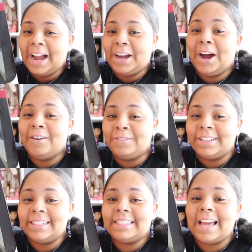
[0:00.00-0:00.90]

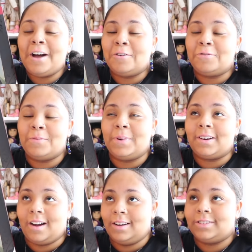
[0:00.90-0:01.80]
Covey's Elphaba
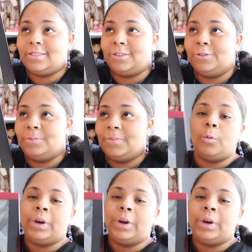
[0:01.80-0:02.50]
costume. Well,